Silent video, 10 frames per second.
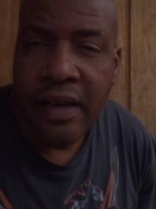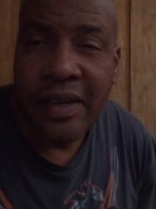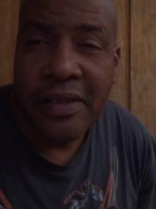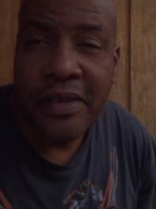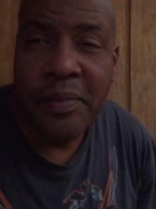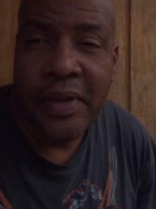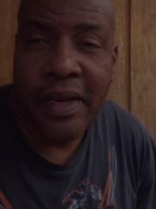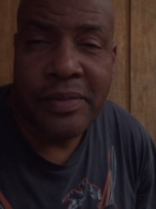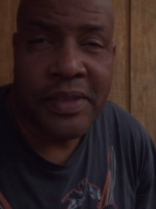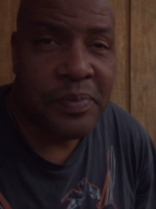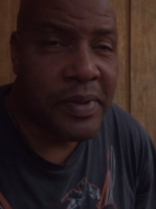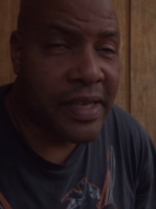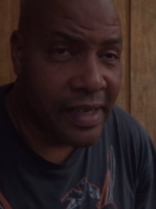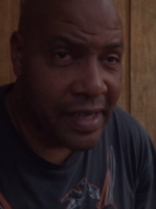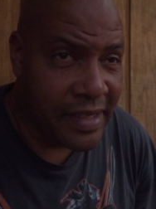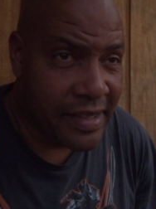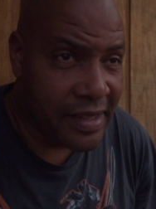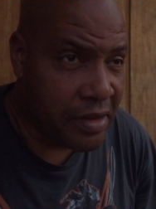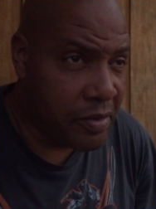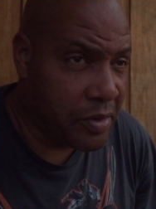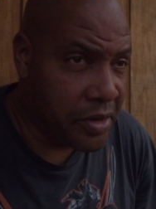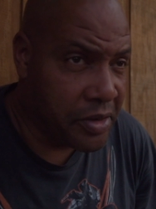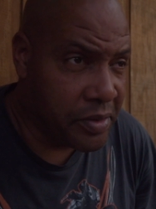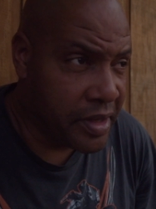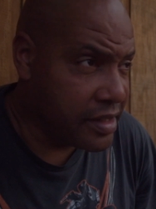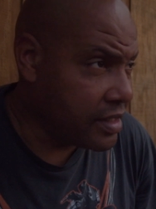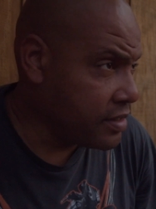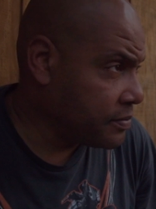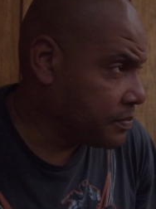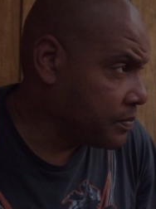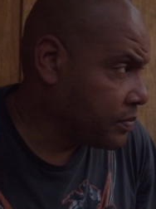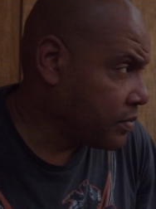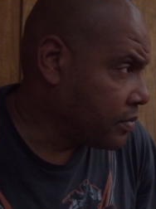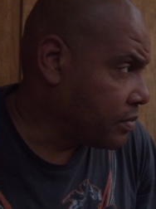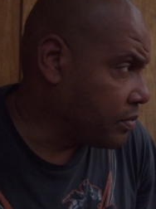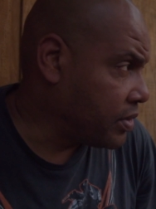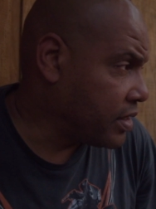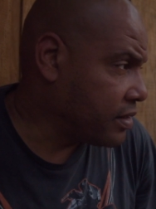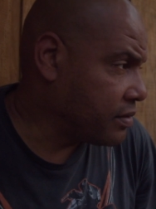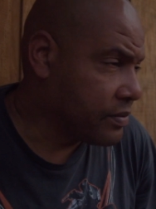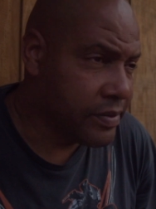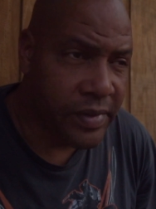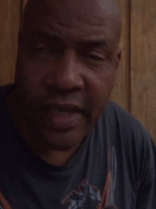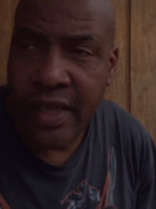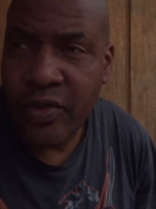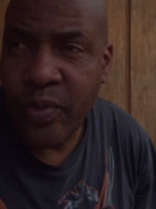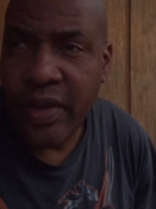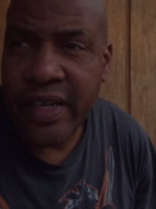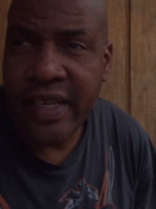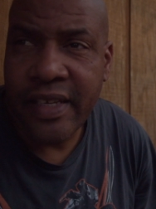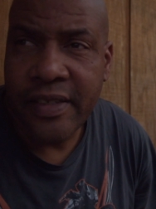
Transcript: Uh, it could be I'm just being lazy and don't want to do nothing, but it is what it